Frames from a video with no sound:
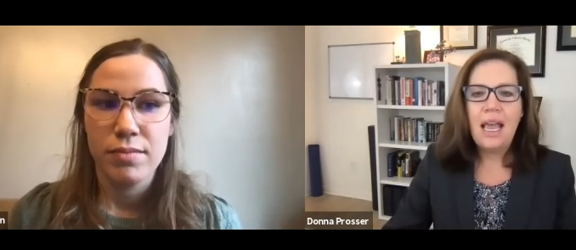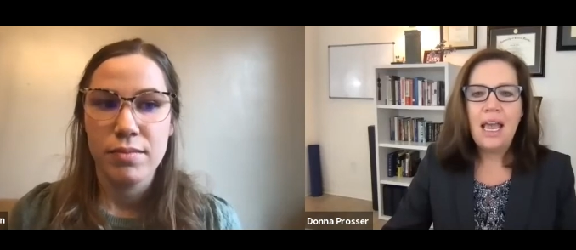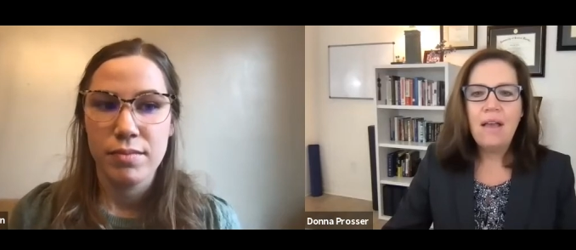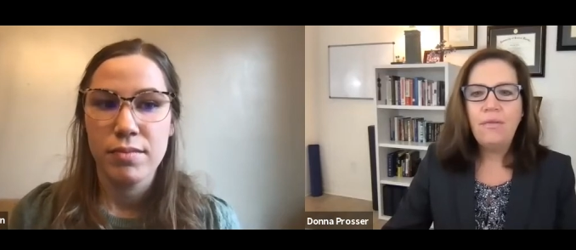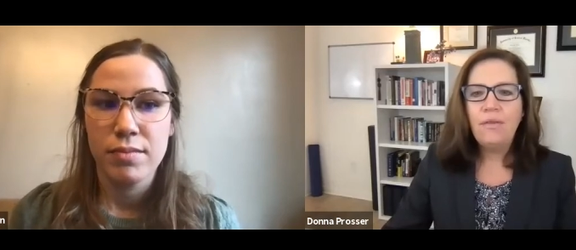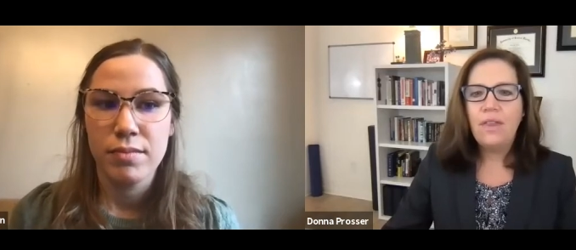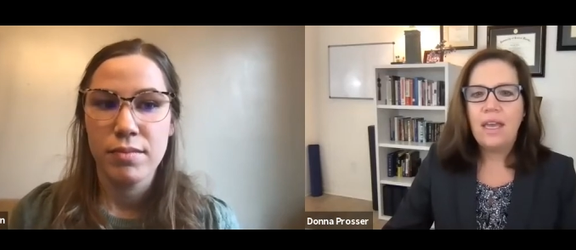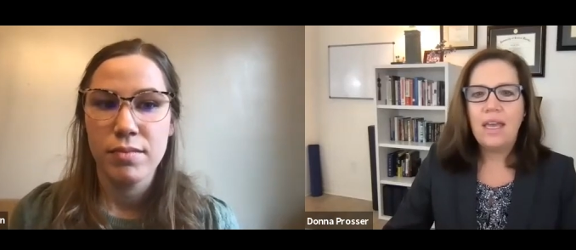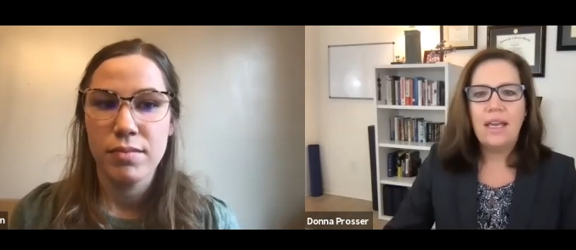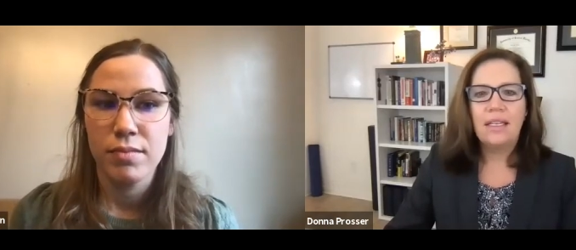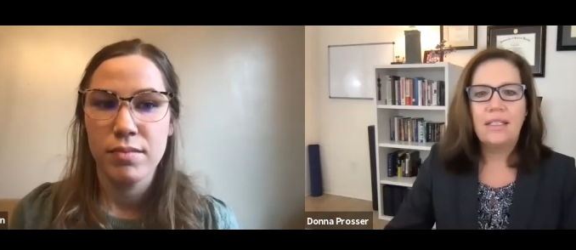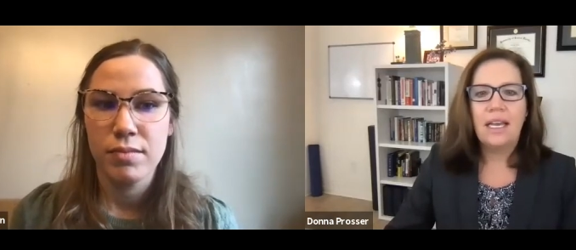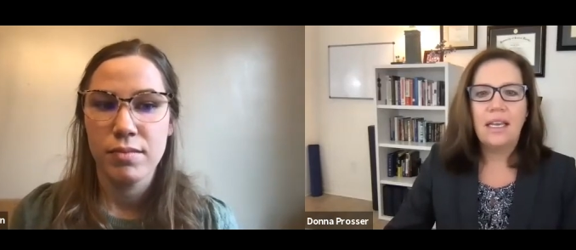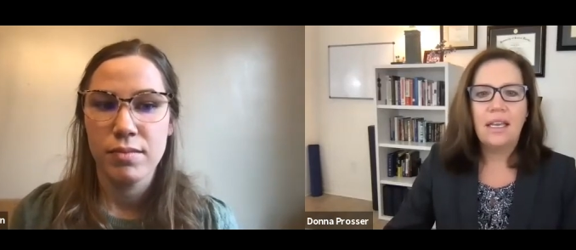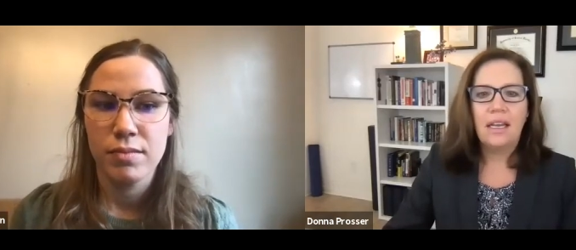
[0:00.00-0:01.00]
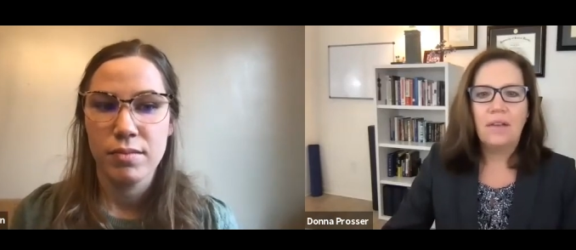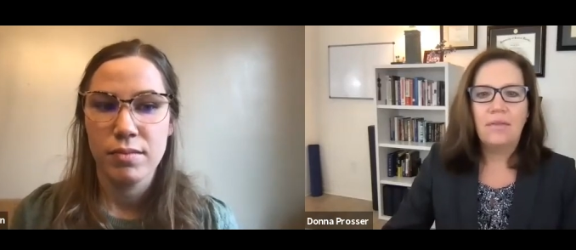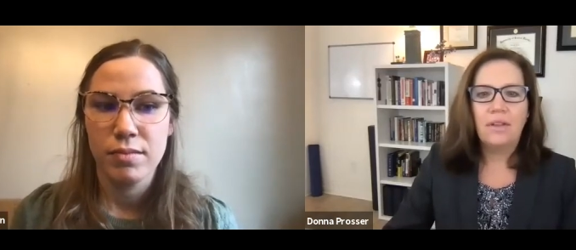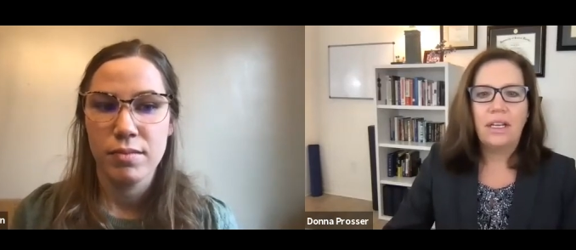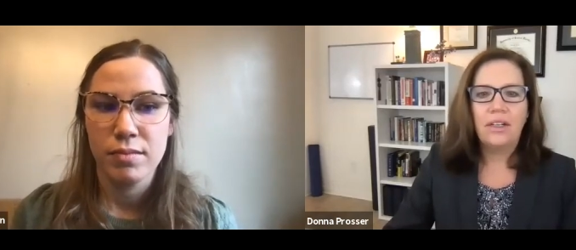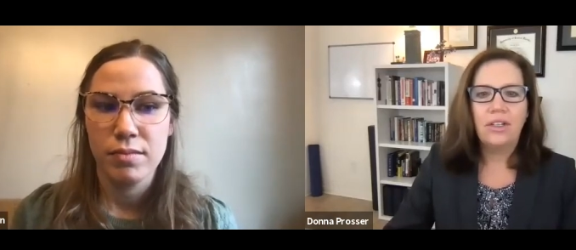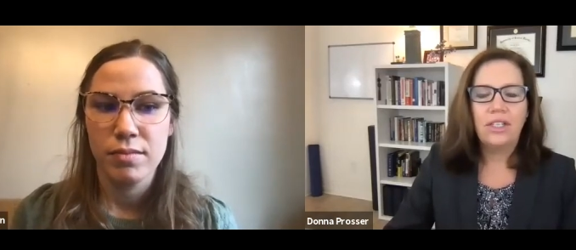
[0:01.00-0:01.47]
Speaker 1: if the
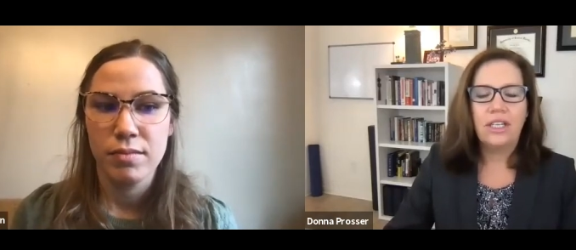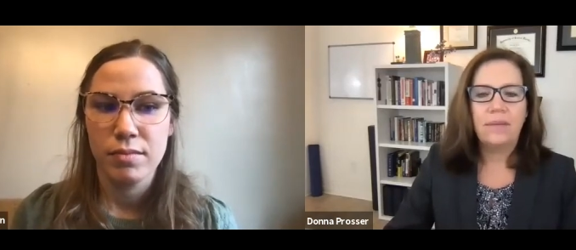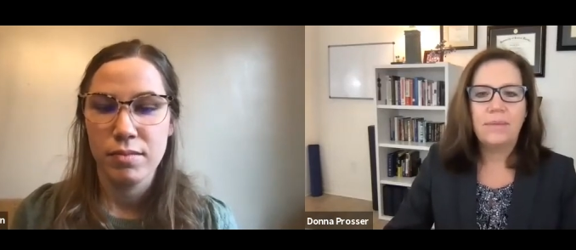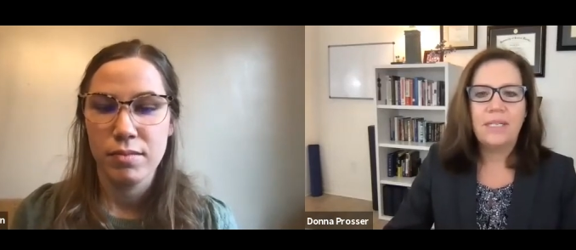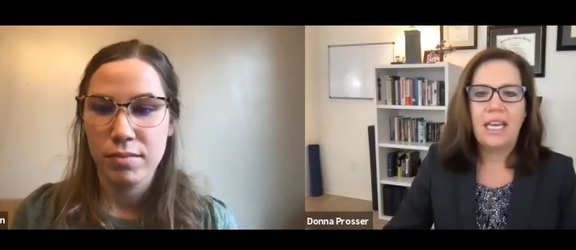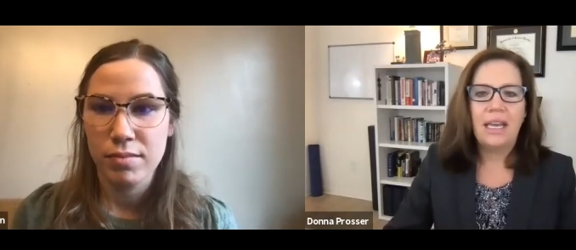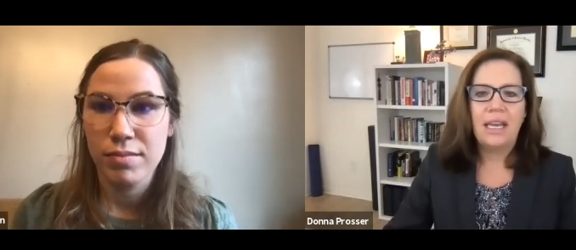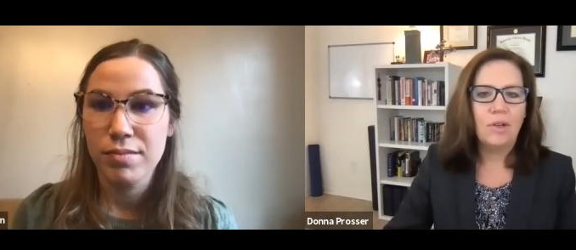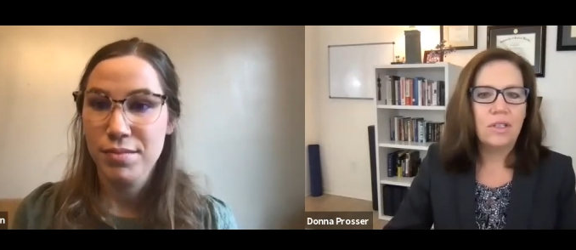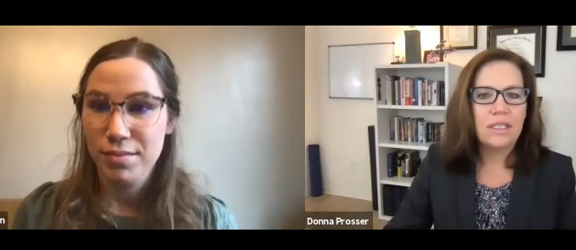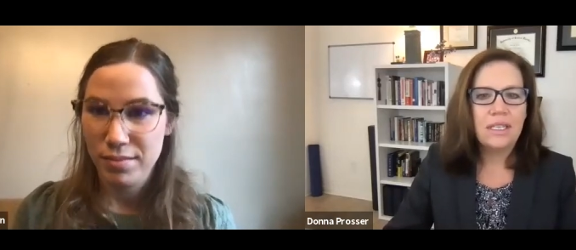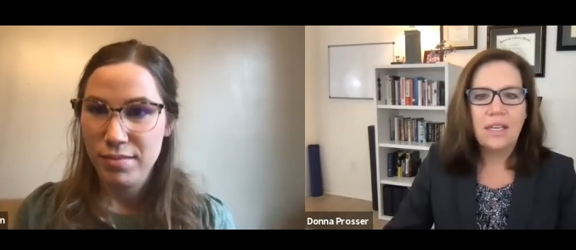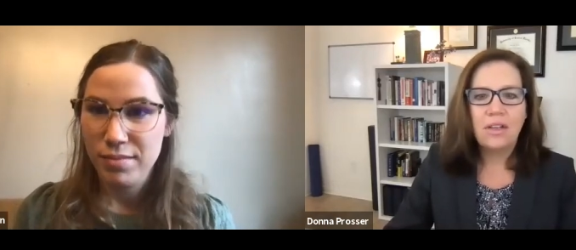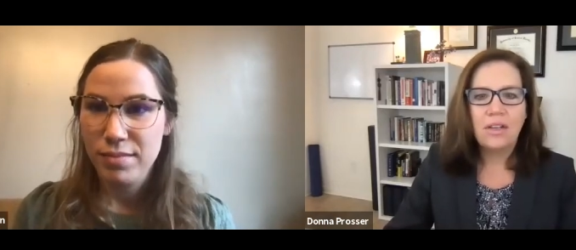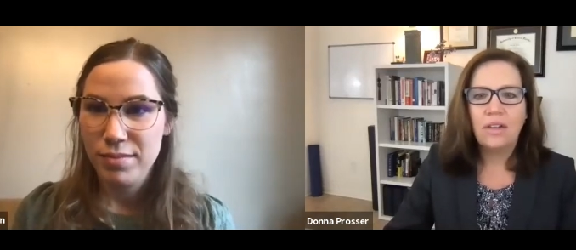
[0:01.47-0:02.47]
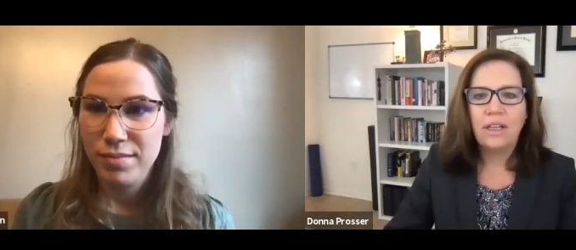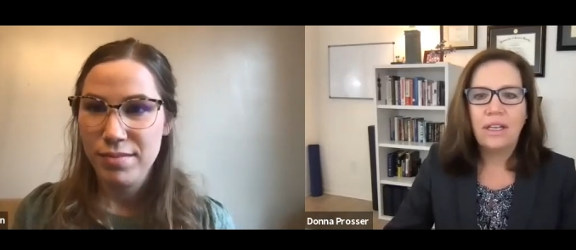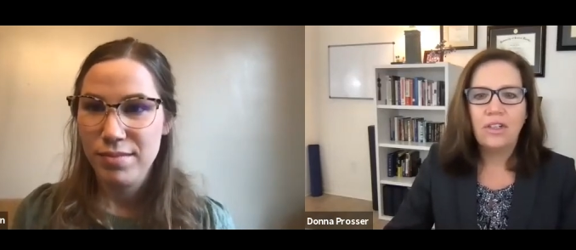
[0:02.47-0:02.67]
executive leadership team or the senior